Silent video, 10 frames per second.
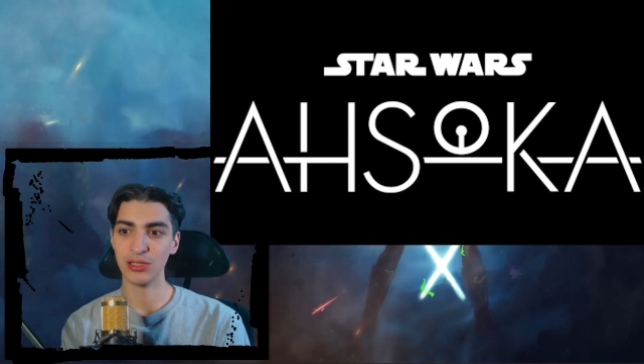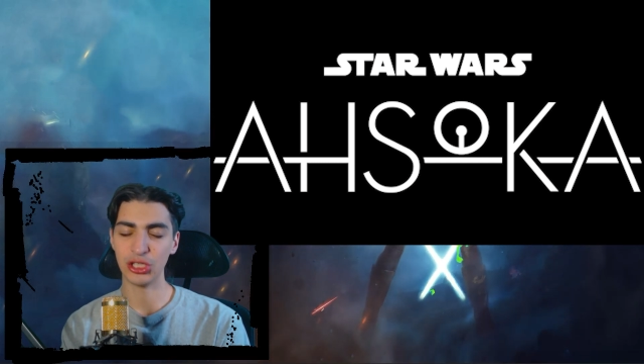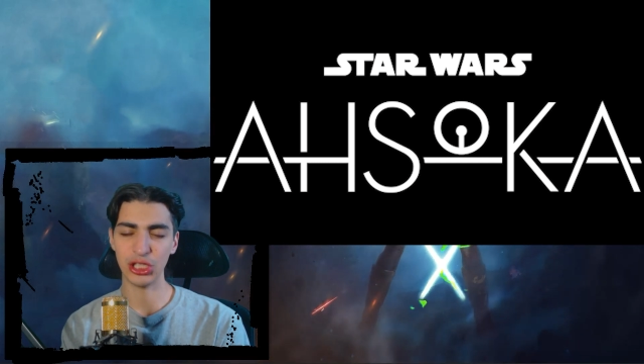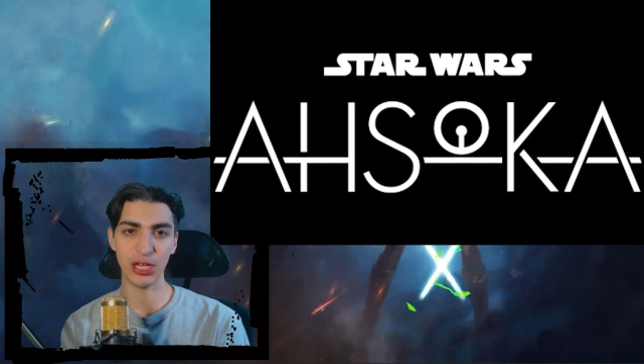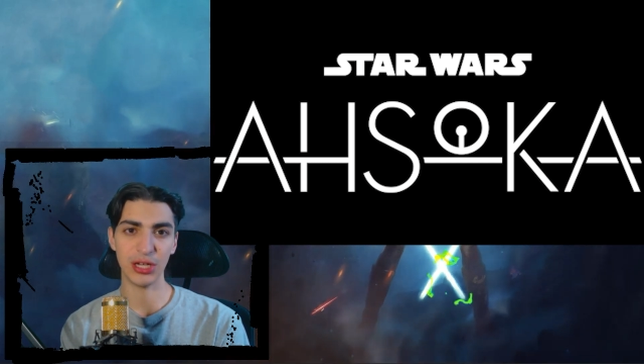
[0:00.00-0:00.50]

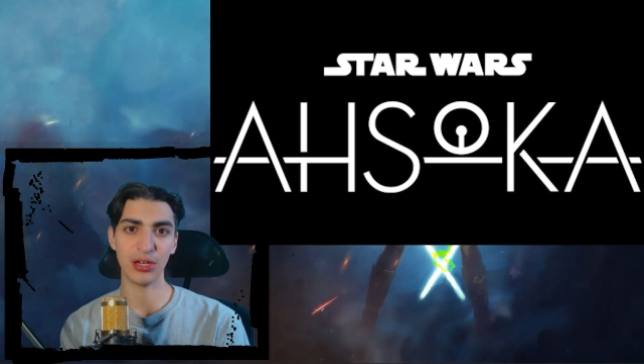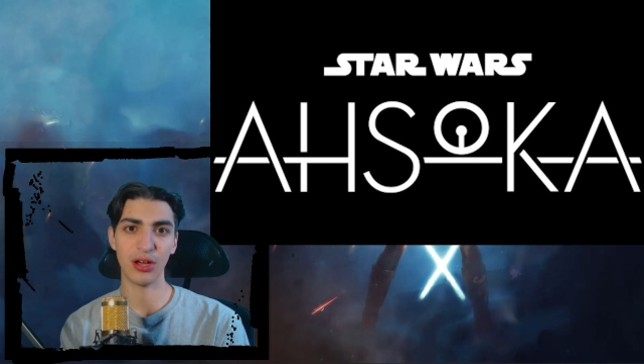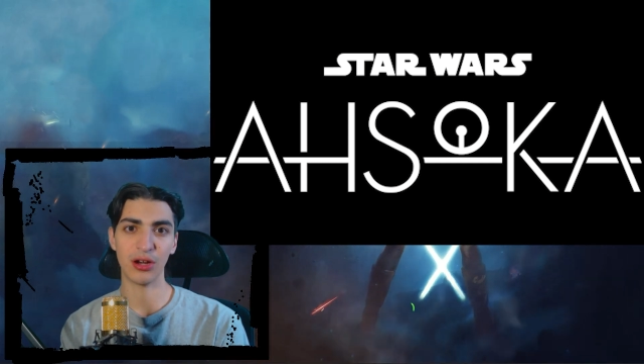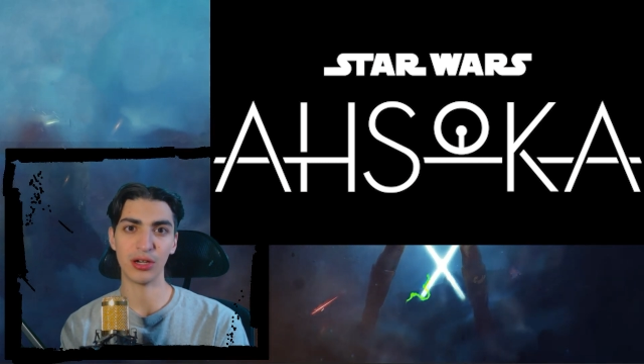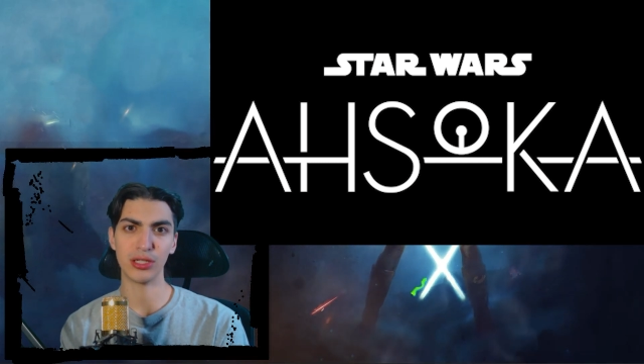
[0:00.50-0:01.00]
Shin
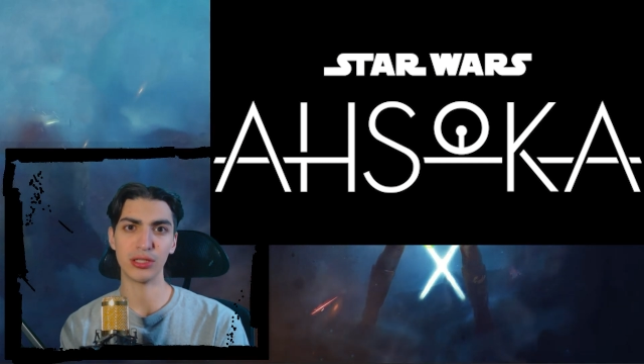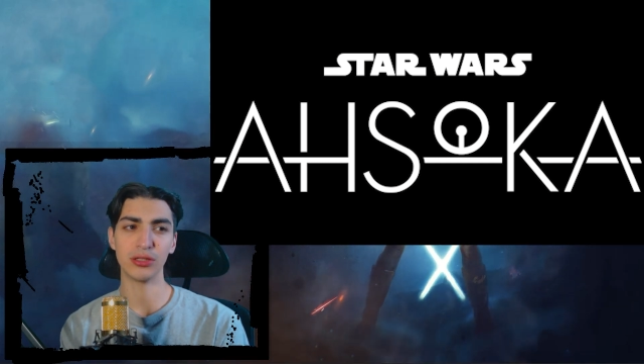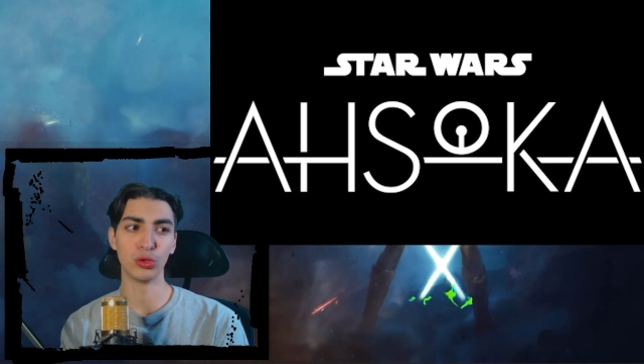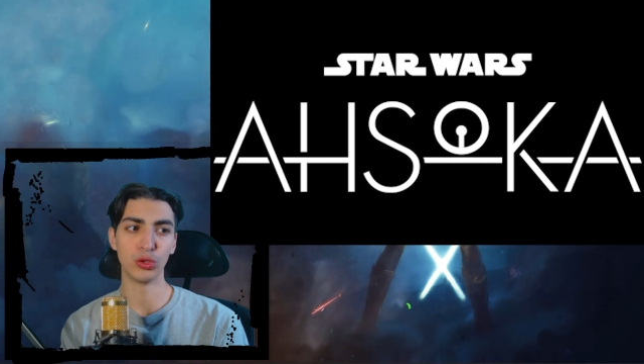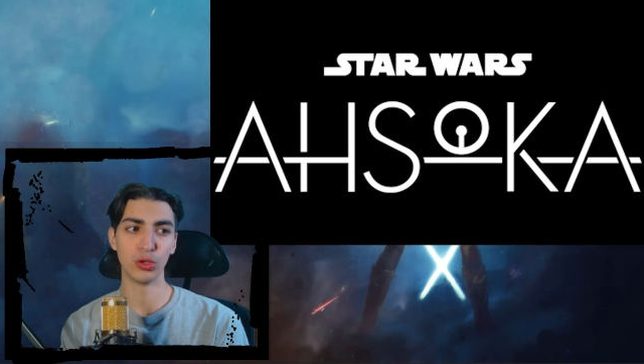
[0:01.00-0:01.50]

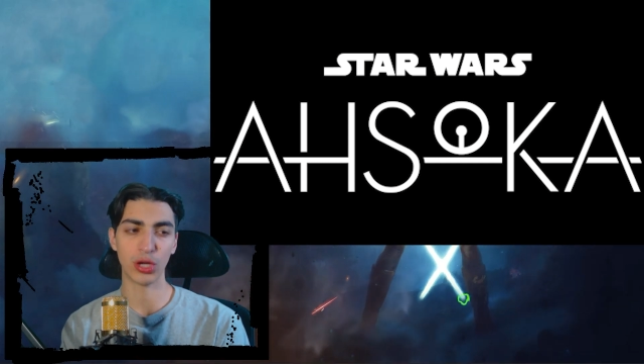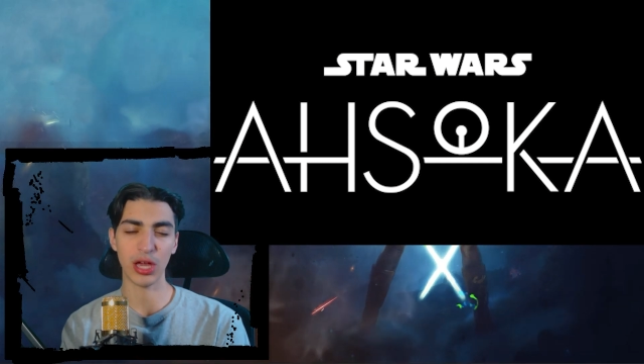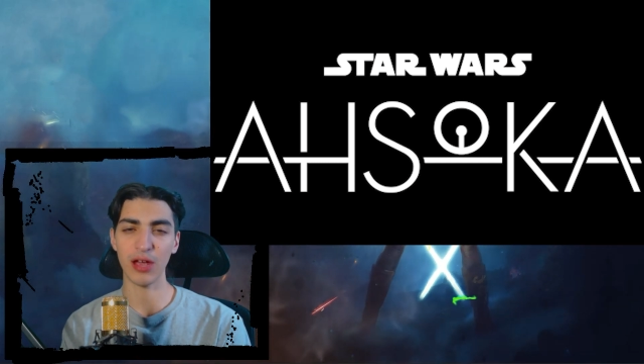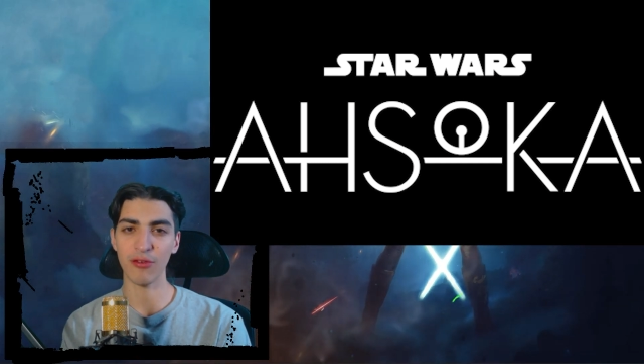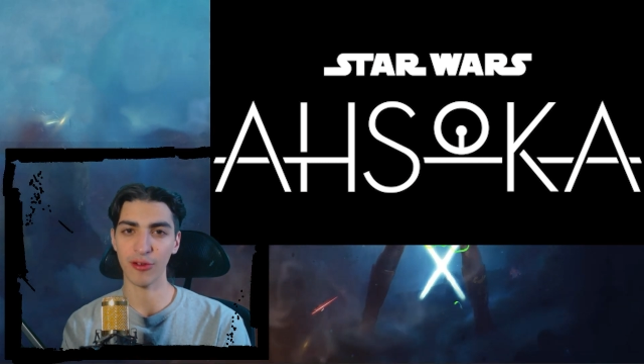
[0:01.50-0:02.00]
are
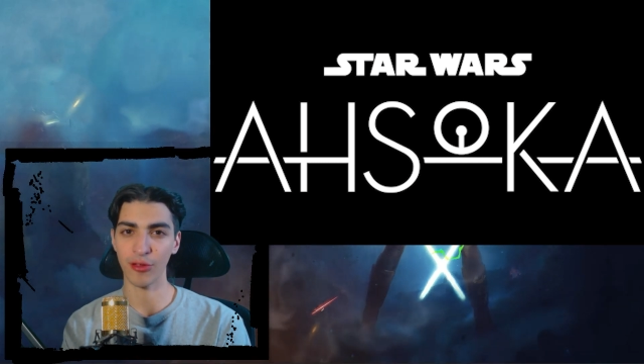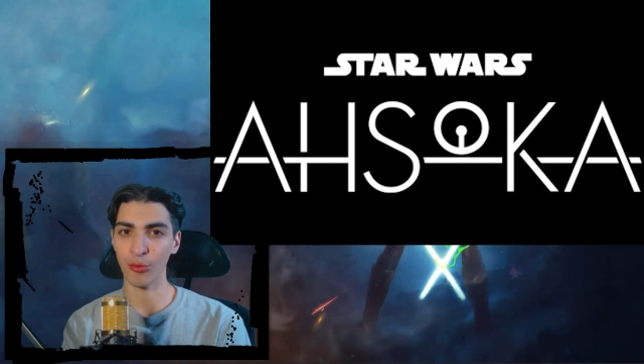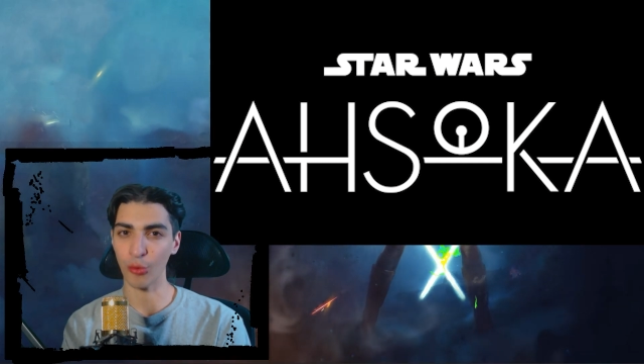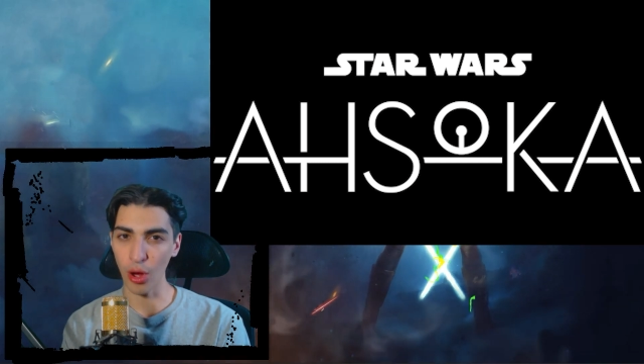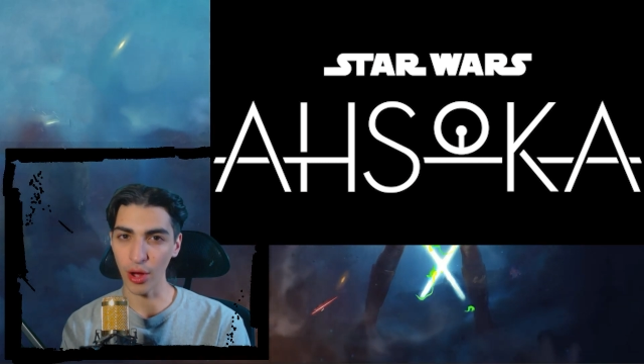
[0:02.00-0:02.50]
looking for
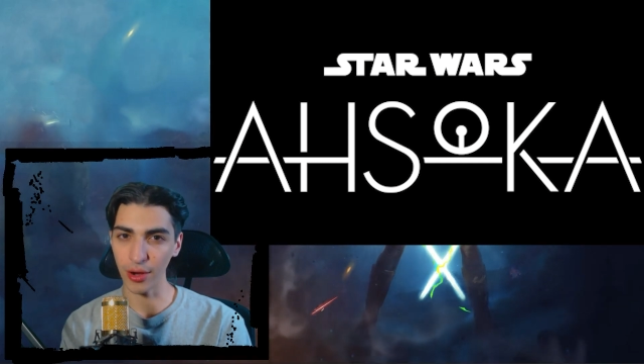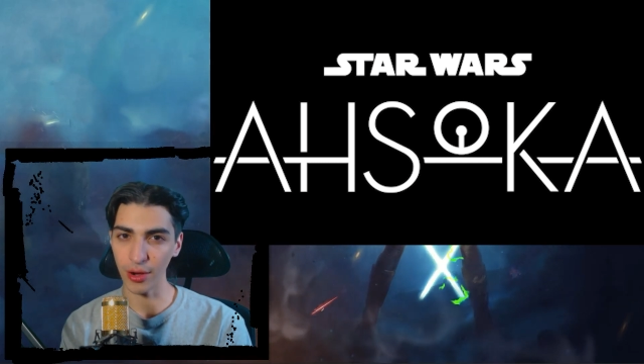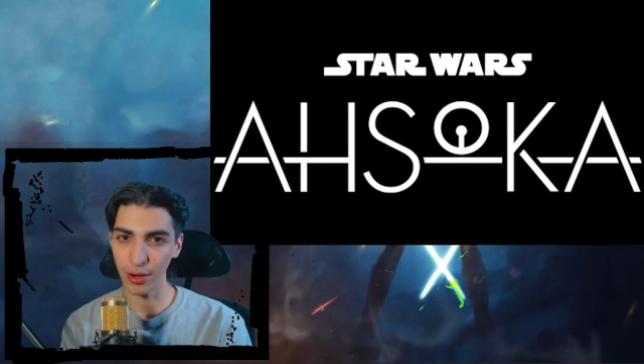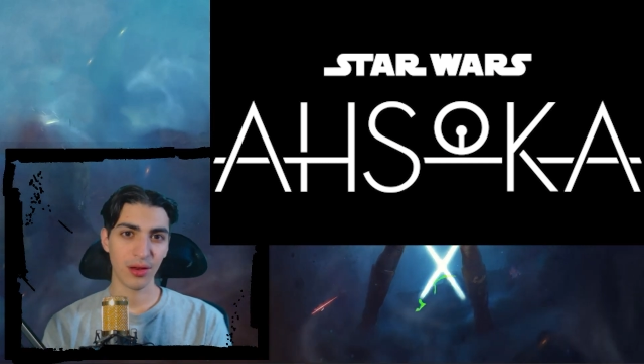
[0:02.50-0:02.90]
Thrawn.